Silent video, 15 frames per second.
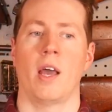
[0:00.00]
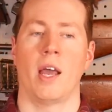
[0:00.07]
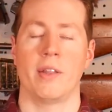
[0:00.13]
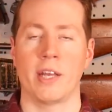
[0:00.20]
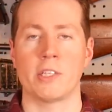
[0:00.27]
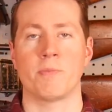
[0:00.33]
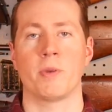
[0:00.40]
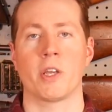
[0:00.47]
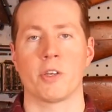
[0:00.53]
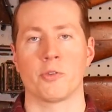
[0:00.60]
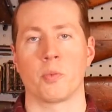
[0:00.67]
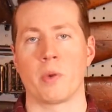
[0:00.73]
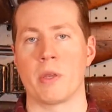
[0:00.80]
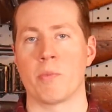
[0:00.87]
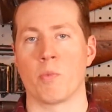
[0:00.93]
And that's because
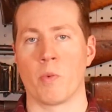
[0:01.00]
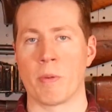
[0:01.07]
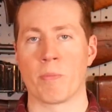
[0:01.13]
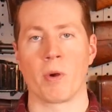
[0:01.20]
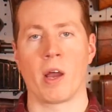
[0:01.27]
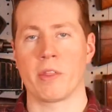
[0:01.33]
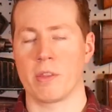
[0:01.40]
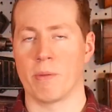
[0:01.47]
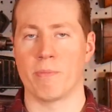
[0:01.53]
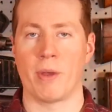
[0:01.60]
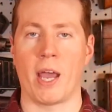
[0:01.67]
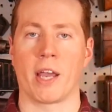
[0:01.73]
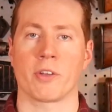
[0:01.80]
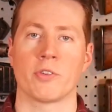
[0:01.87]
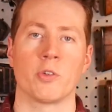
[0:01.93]
we brought them
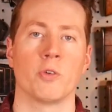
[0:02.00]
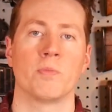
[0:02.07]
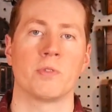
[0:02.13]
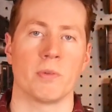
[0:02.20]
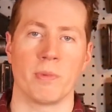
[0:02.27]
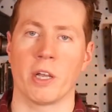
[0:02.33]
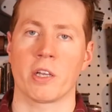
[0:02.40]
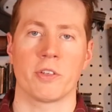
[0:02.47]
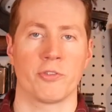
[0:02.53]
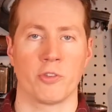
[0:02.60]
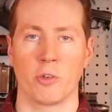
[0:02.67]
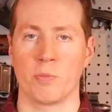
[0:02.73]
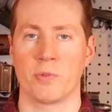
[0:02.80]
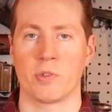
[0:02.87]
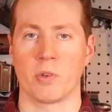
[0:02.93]
back. Troops, American
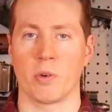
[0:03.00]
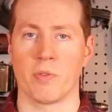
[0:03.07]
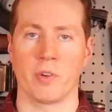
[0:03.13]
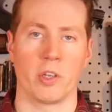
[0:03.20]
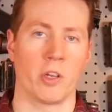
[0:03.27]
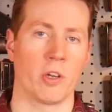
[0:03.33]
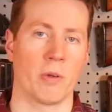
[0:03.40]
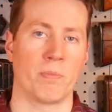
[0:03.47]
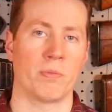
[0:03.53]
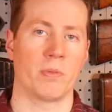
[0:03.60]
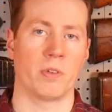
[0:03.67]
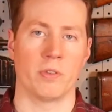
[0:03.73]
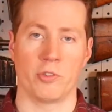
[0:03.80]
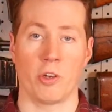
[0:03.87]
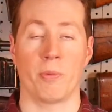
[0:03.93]
troops over in Europe
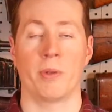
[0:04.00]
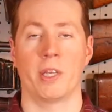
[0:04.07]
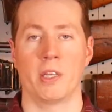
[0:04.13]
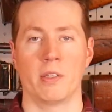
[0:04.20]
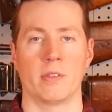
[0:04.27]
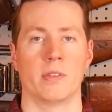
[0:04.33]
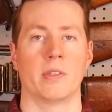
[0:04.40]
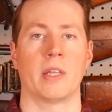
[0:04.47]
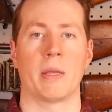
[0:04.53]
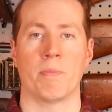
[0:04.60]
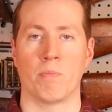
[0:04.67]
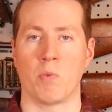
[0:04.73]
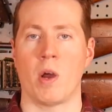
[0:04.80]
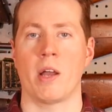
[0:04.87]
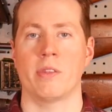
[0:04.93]
and Germany, they
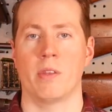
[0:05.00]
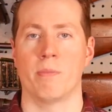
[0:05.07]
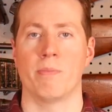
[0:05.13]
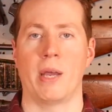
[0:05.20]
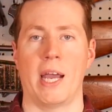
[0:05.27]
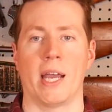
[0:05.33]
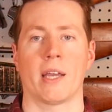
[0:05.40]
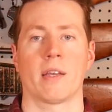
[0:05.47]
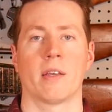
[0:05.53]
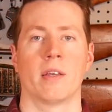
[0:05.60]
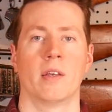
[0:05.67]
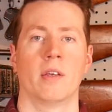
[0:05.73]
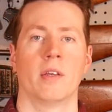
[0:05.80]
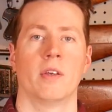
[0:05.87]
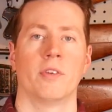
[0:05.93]
brought them back
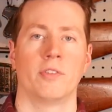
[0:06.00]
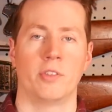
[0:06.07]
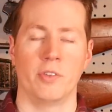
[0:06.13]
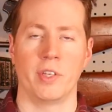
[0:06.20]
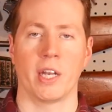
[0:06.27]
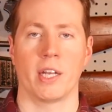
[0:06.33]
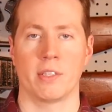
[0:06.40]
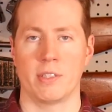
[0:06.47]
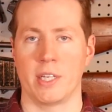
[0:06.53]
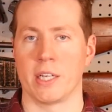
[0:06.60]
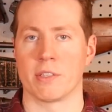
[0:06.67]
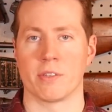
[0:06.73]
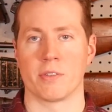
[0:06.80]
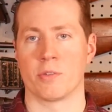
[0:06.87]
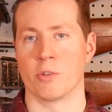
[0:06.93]
to the United
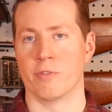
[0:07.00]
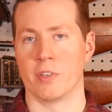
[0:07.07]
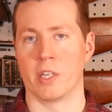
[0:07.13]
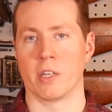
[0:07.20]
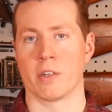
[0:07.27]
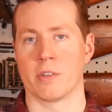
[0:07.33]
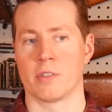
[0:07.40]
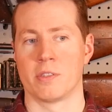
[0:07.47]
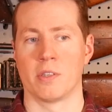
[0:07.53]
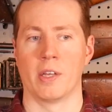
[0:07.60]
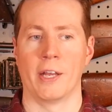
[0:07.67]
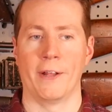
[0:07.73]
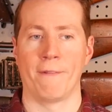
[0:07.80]
States as souvenirs.